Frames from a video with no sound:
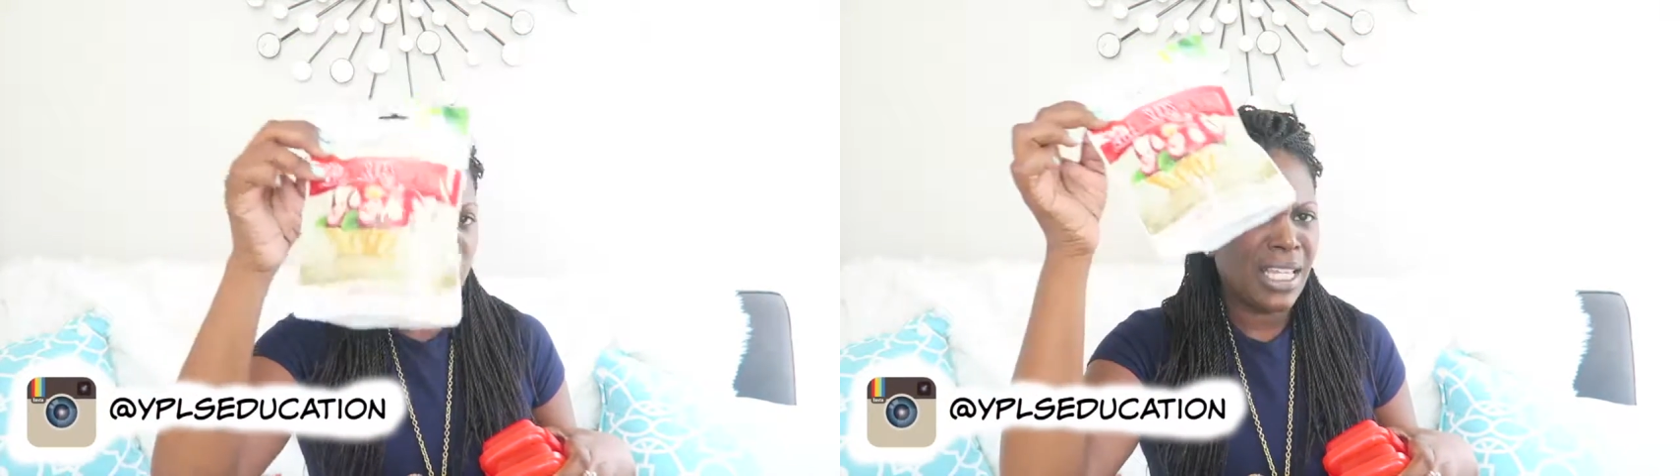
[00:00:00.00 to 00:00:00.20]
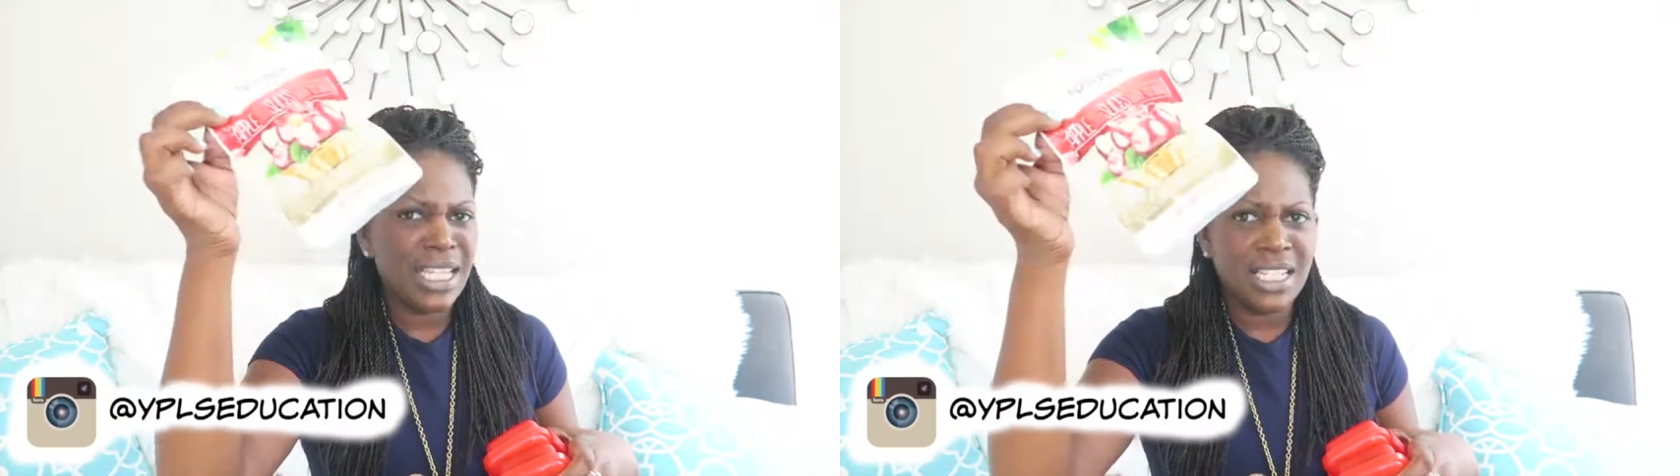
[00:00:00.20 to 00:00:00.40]

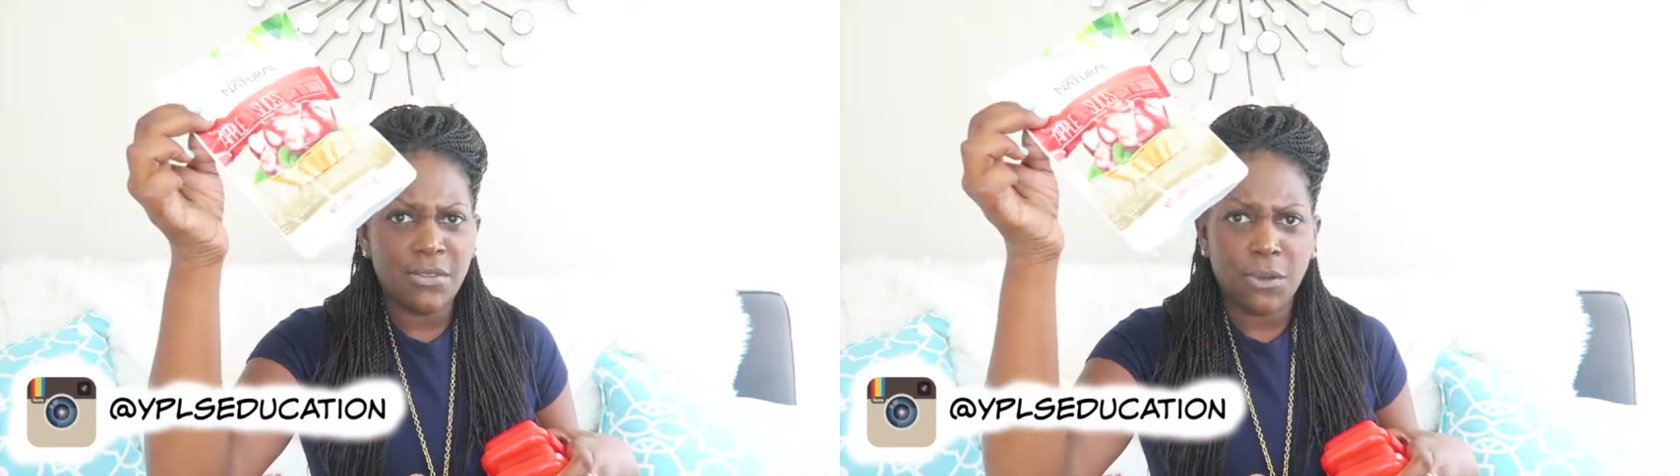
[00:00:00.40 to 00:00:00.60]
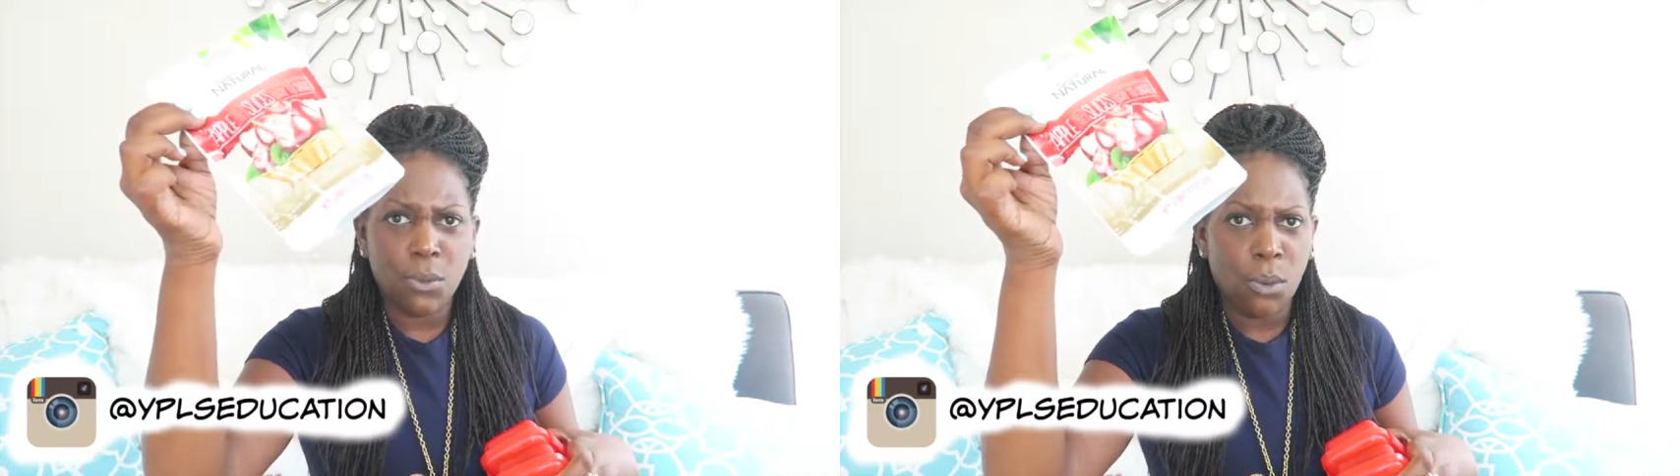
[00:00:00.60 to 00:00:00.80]
You can get
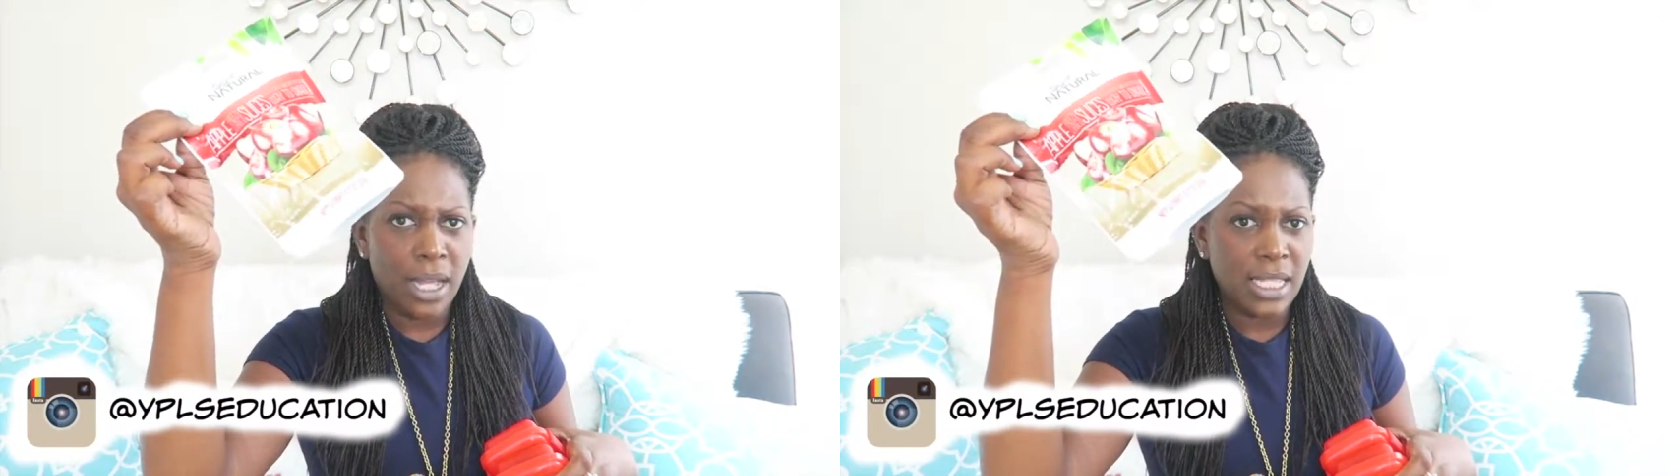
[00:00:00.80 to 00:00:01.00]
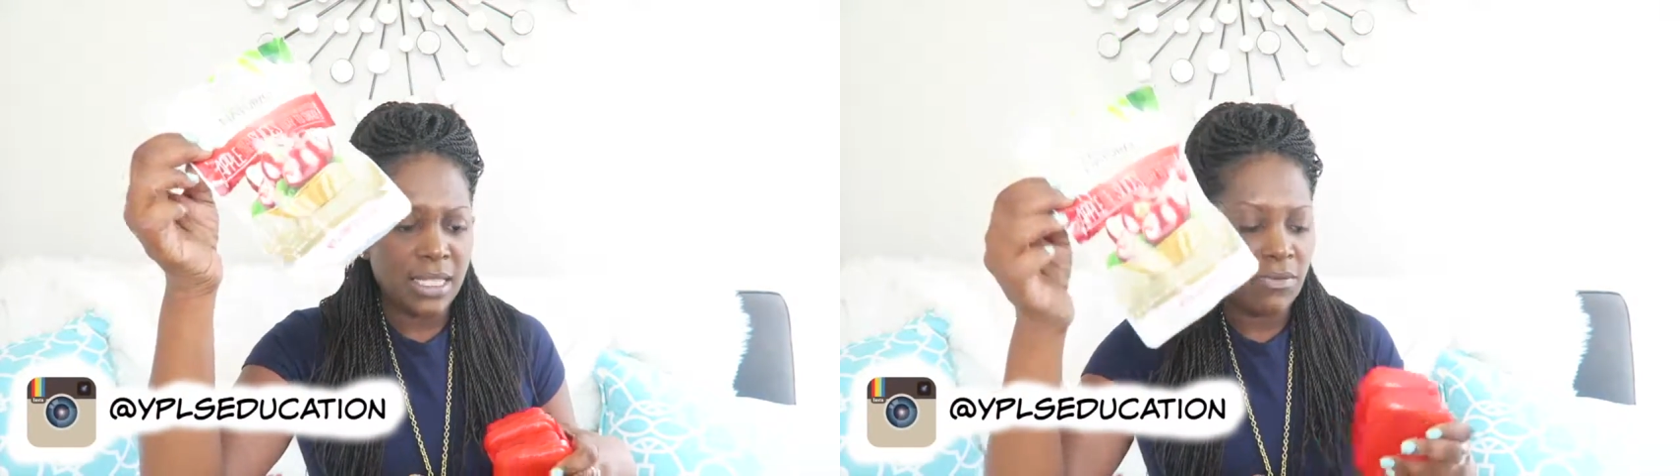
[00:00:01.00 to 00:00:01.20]
different
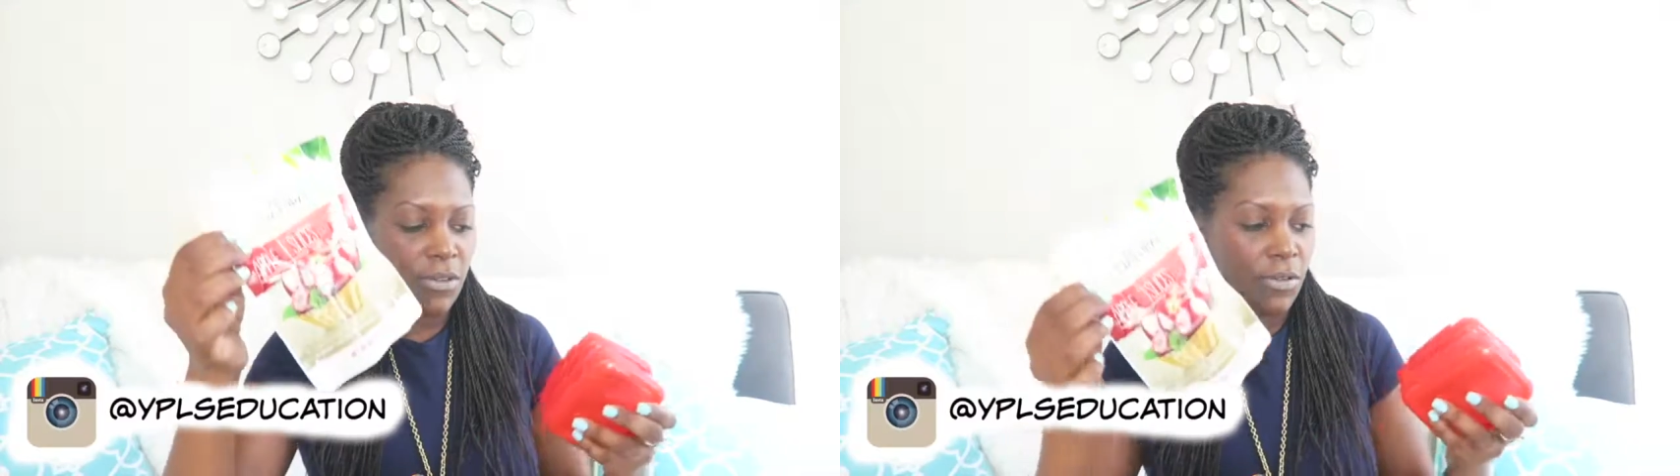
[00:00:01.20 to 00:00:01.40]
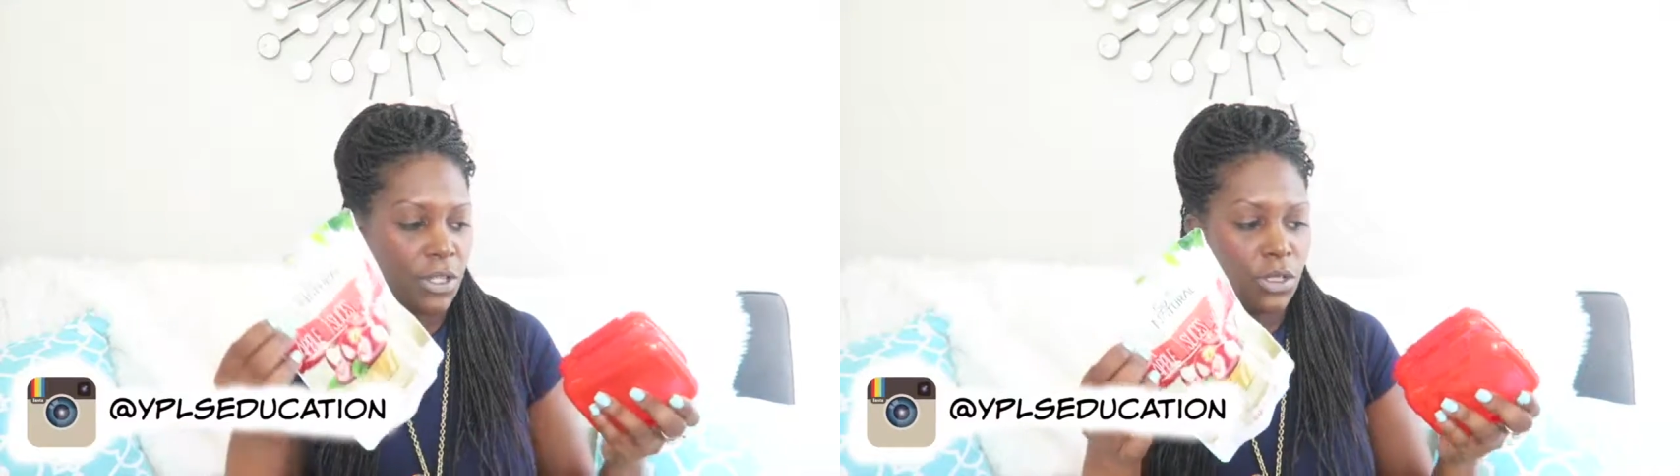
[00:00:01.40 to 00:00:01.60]
ones of
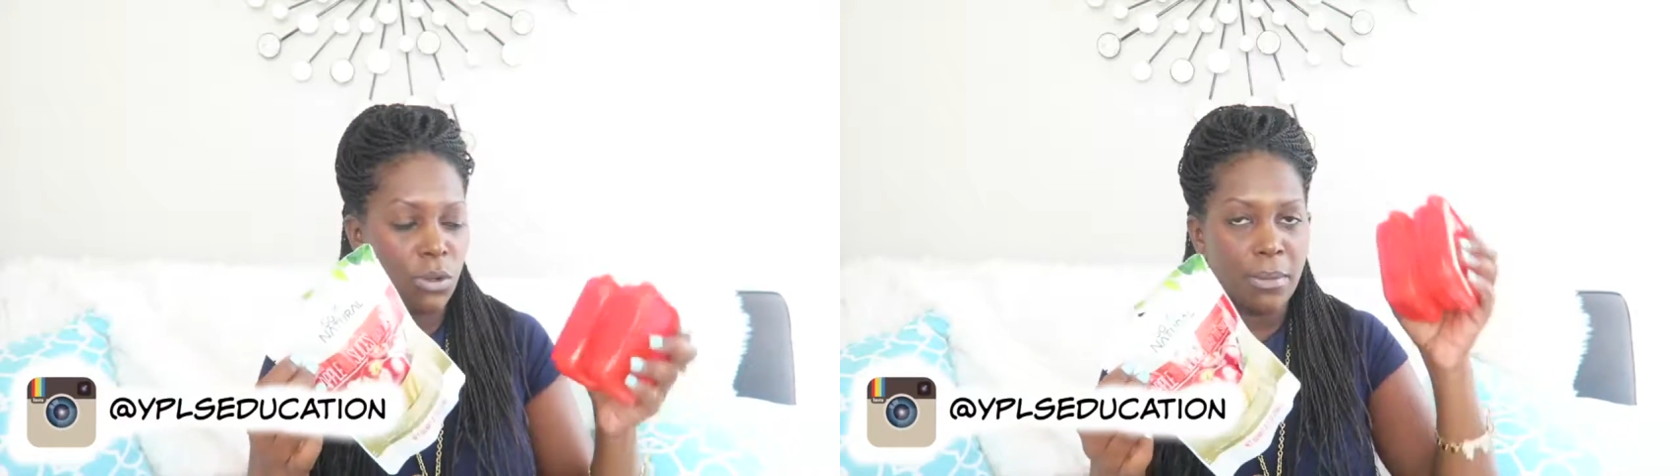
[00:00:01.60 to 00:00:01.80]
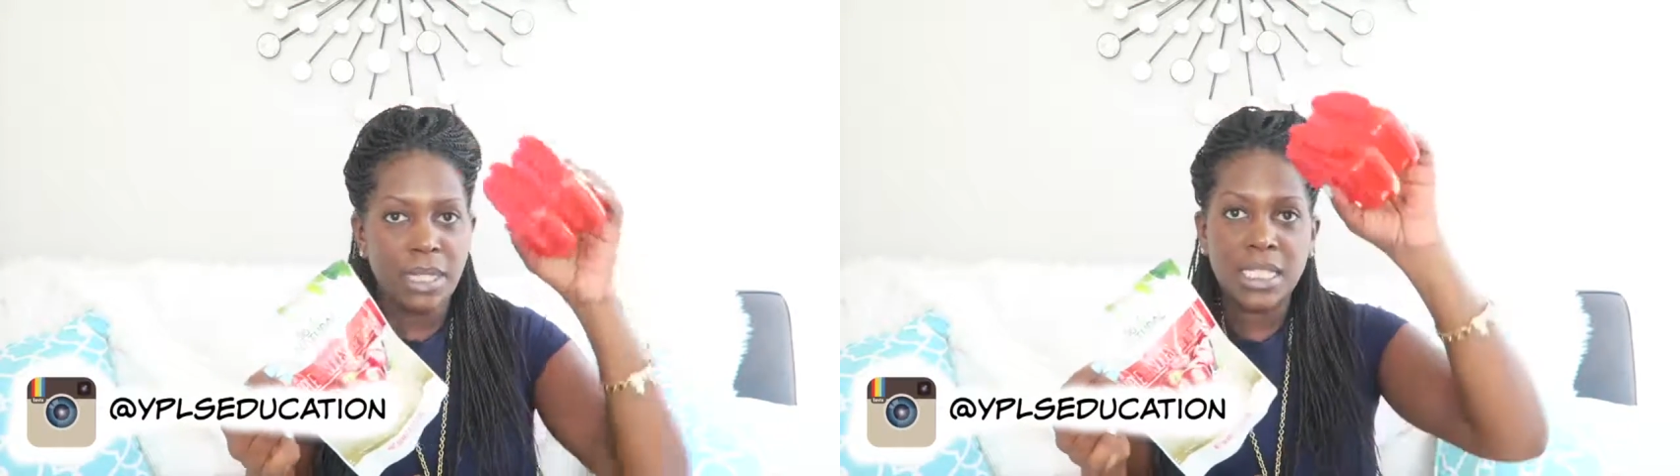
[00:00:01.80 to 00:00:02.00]
different
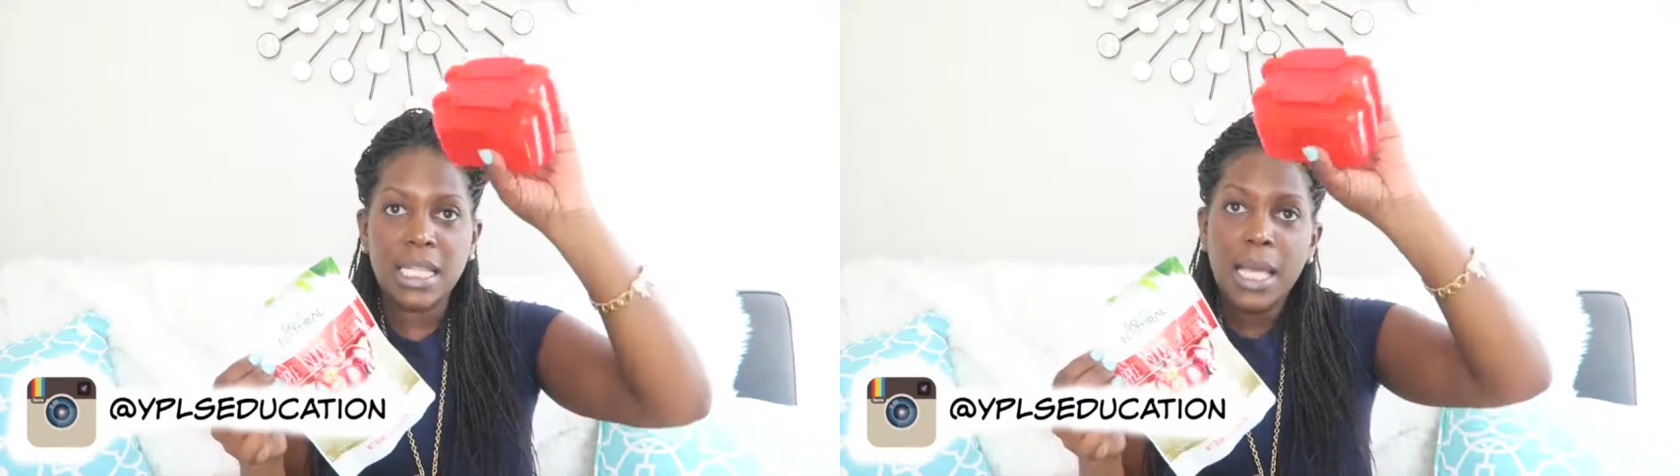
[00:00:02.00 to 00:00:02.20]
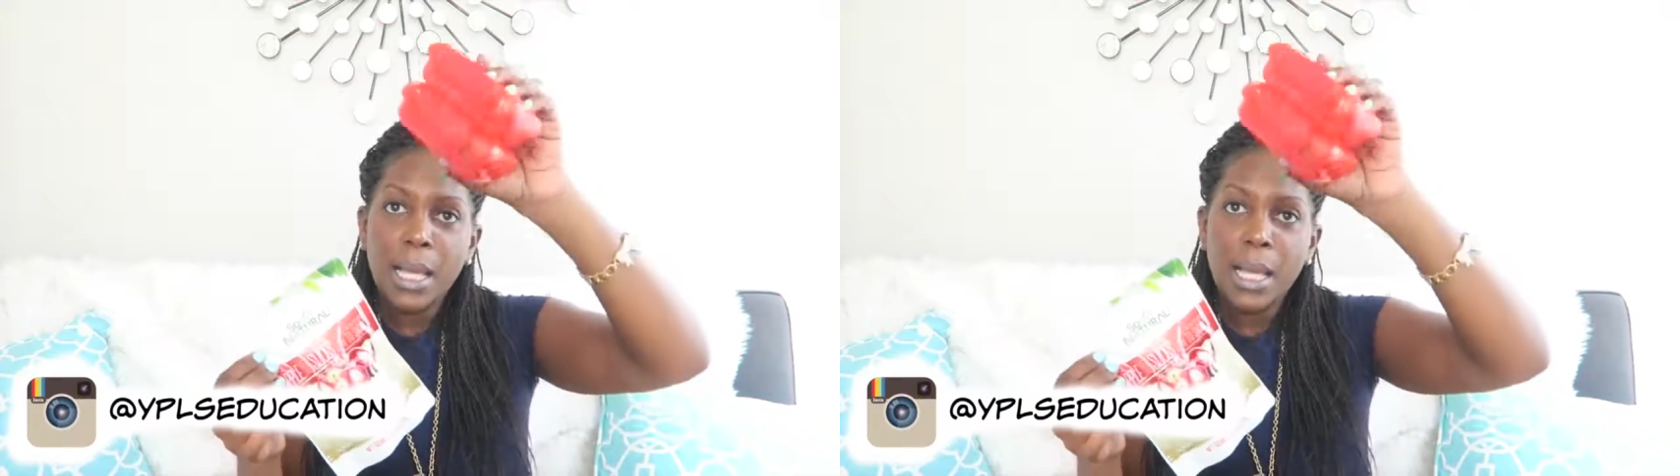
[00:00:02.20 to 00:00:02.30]
assortments.